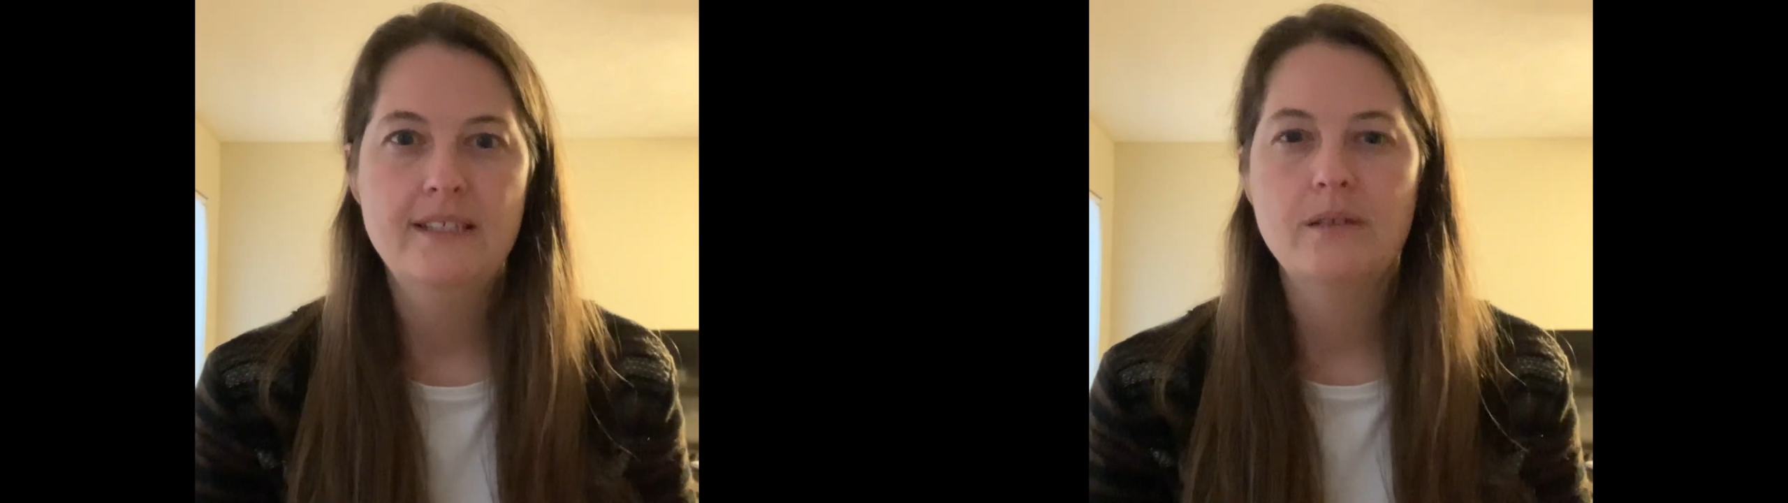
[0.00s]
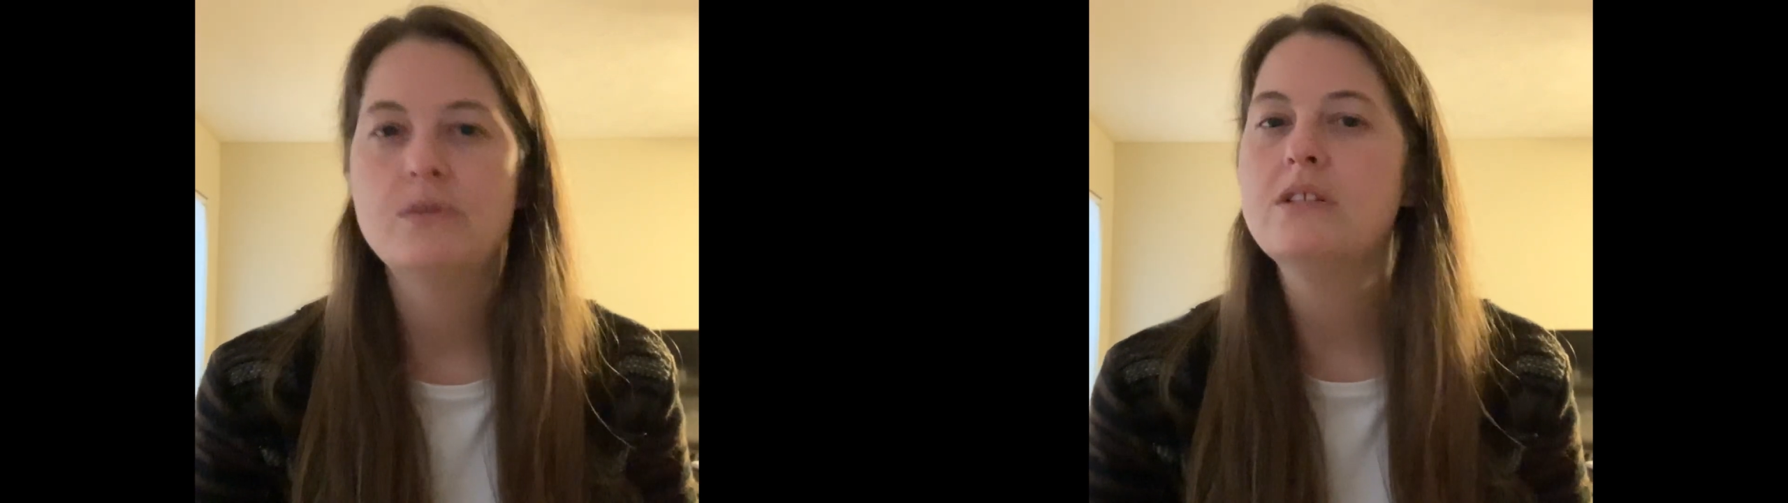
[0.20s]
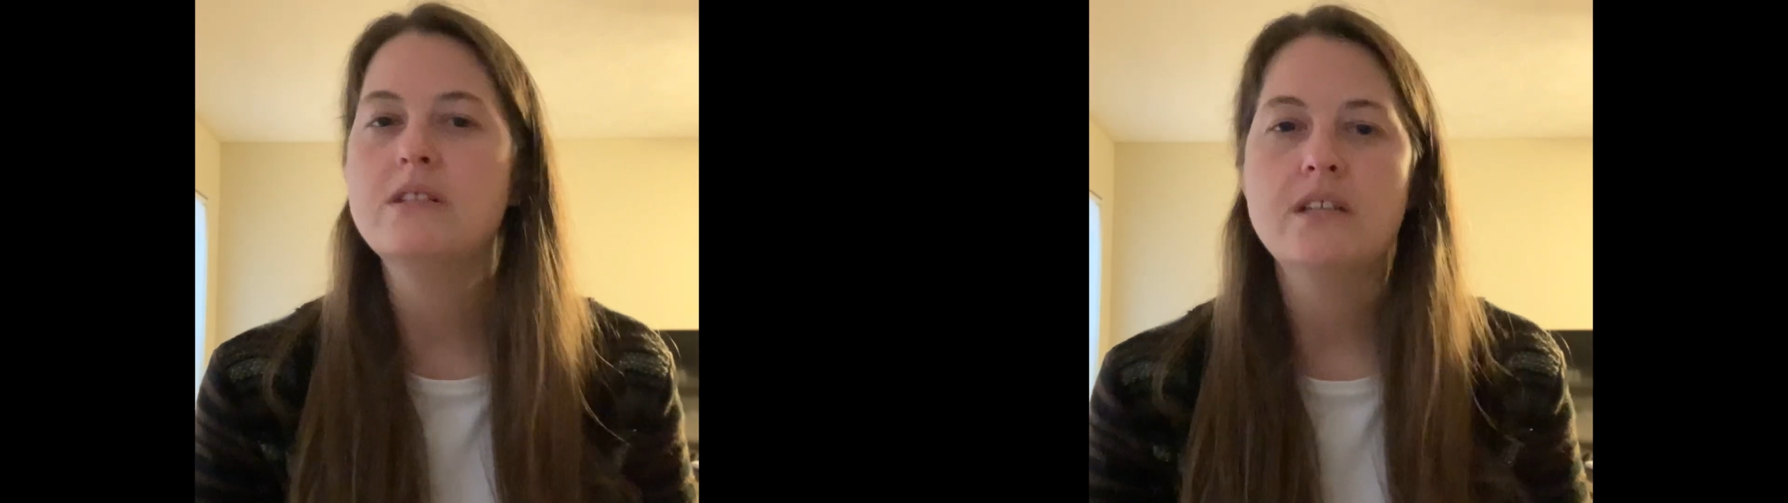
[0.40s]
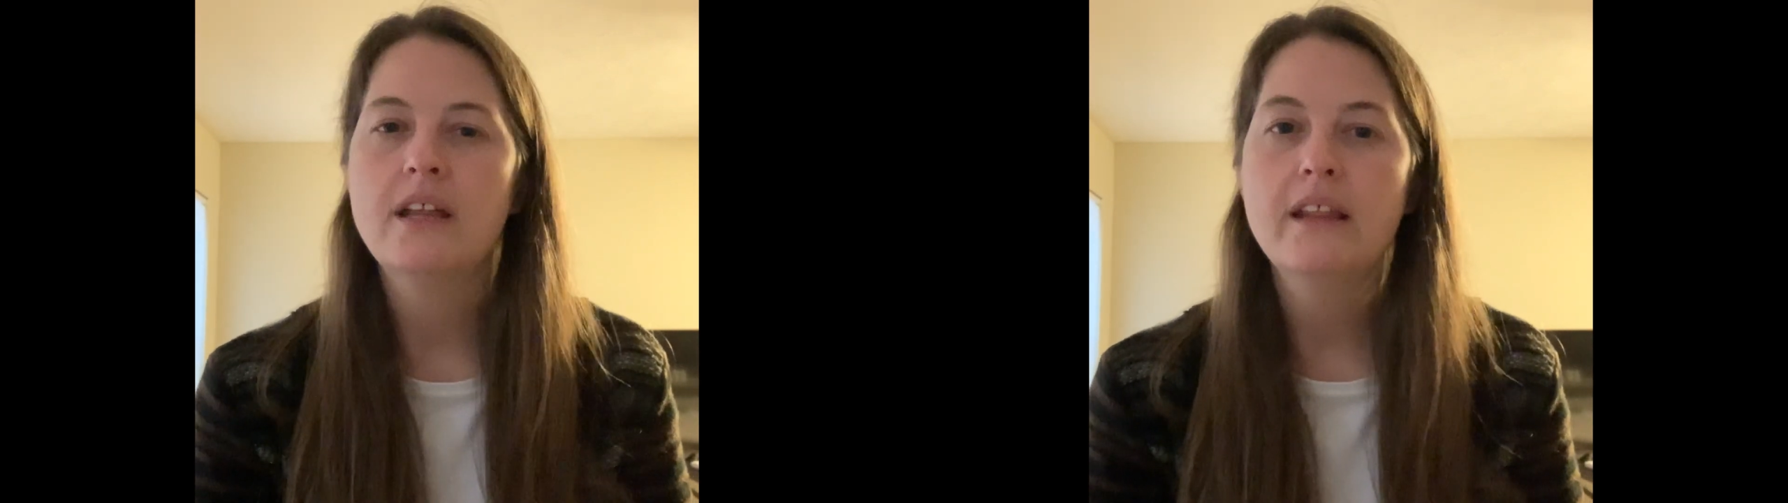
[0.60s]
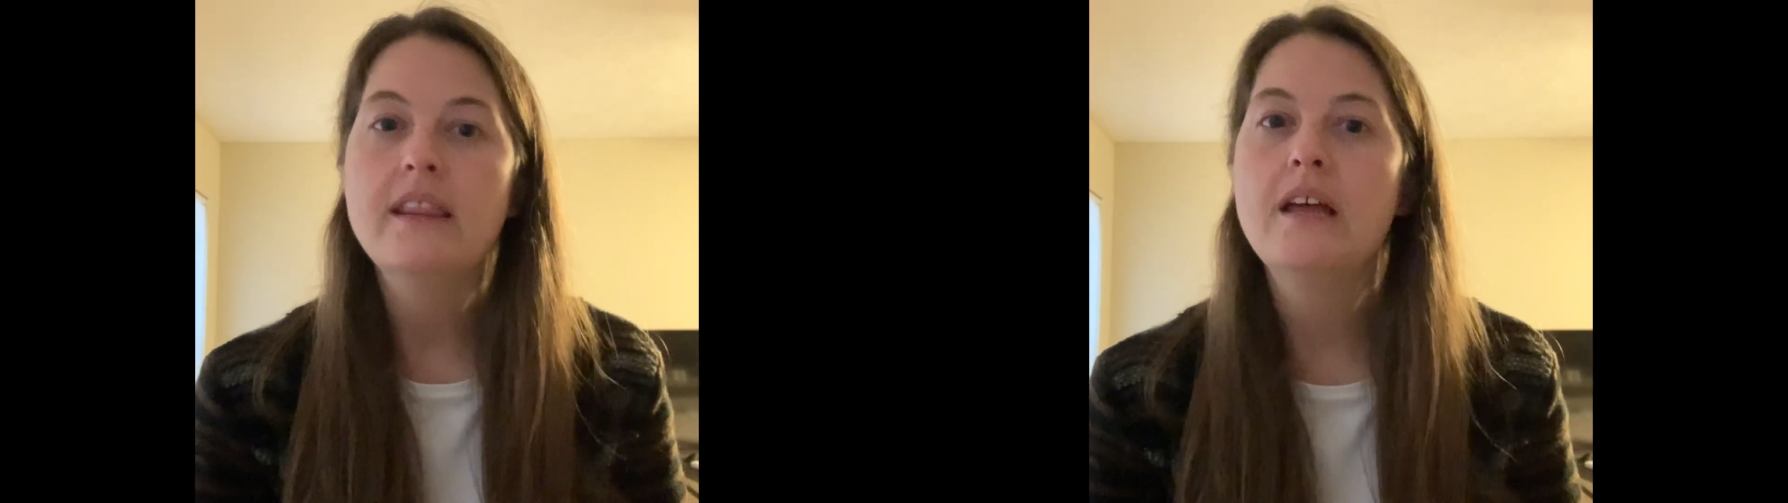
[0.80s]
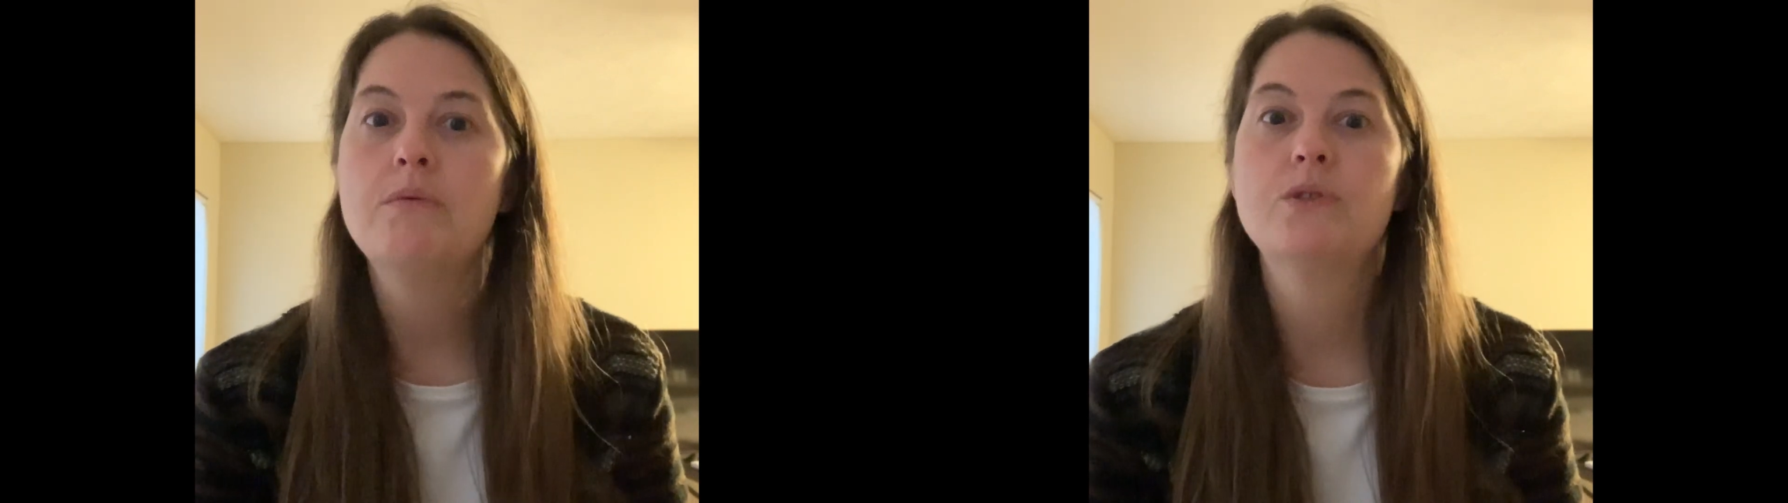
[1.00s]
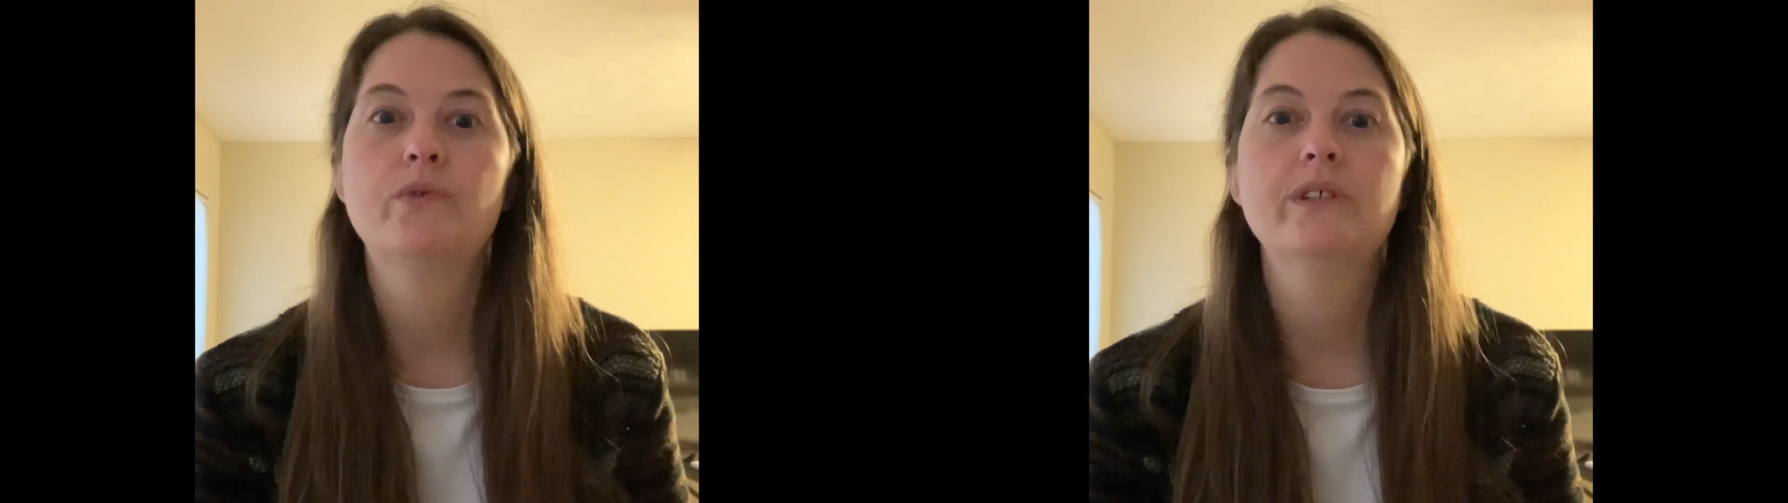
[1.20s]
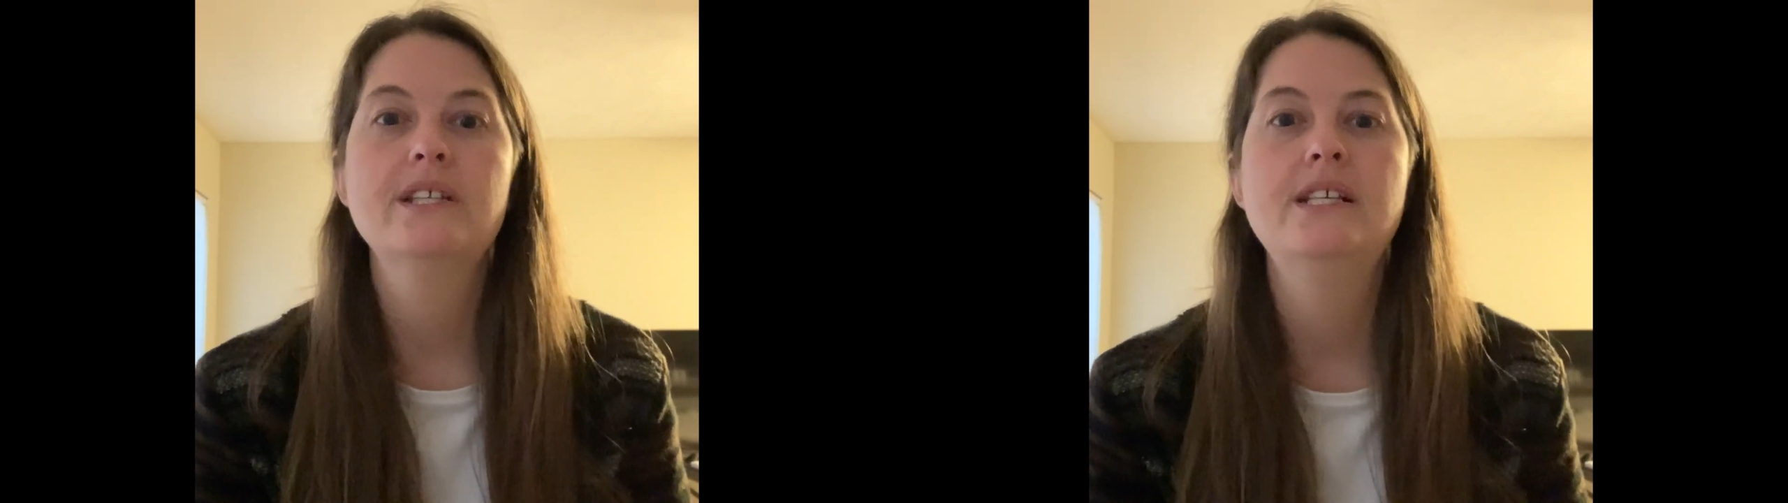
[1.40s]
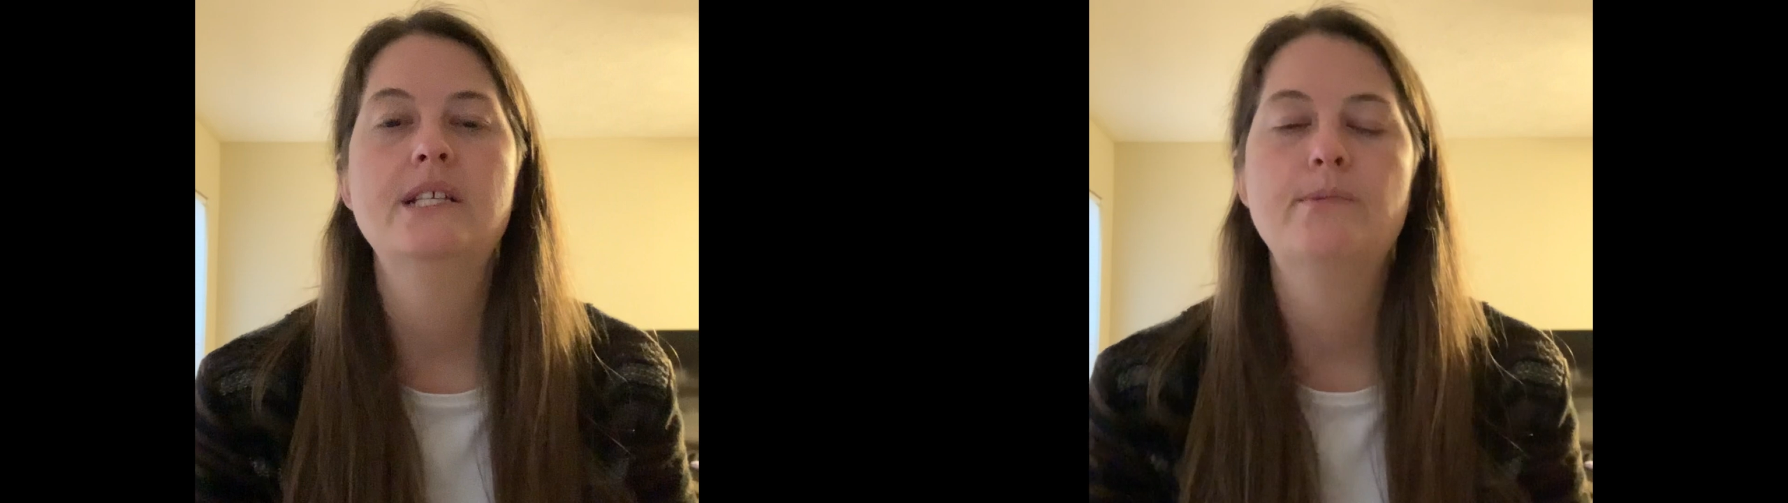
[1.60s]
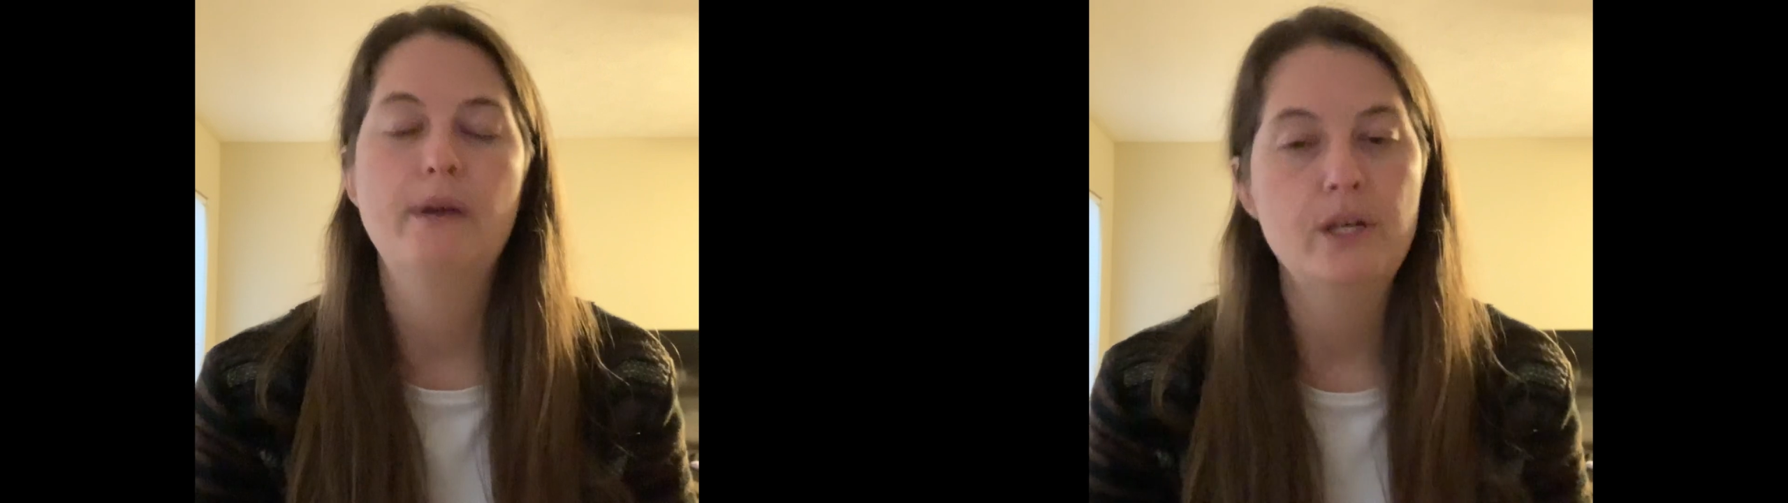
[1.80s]
There was nothing that was really
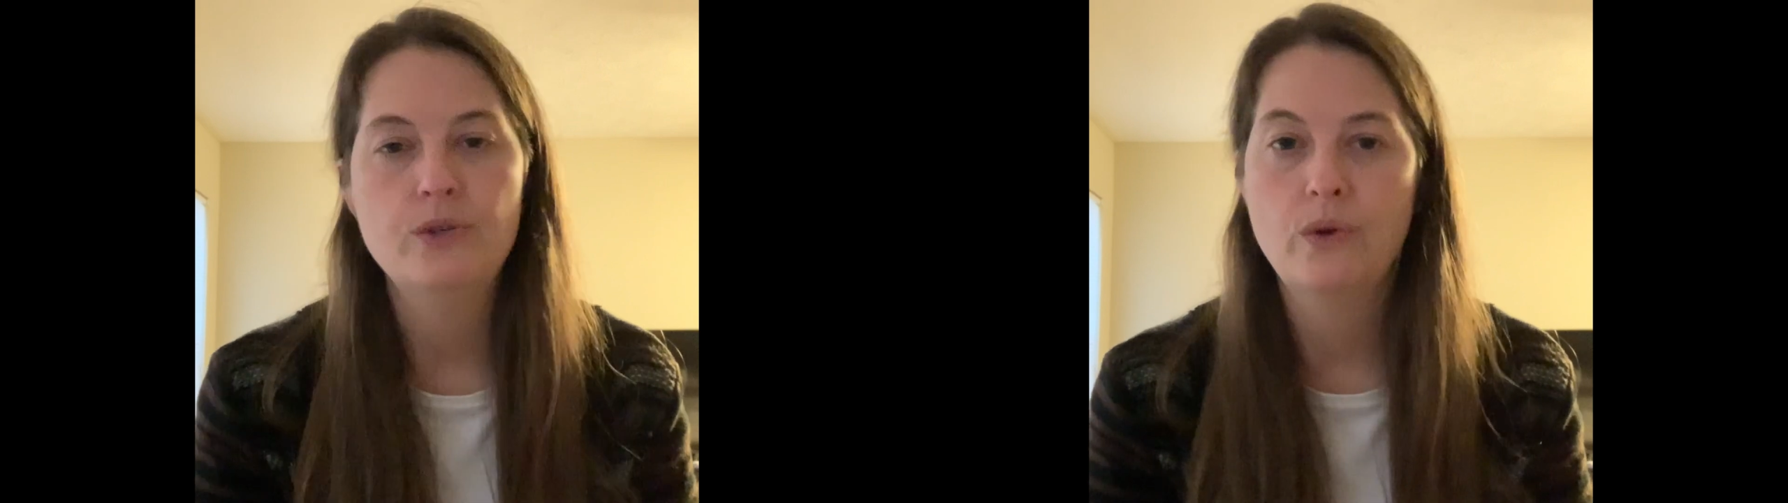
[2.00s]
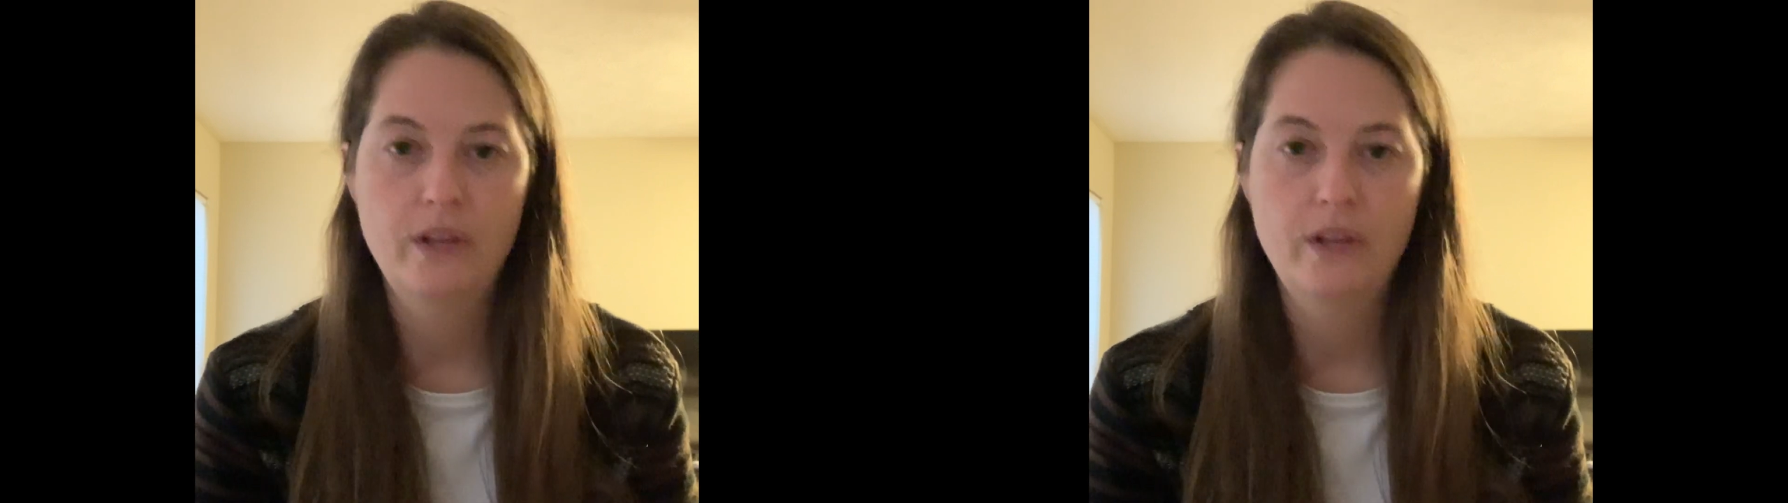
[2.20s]
special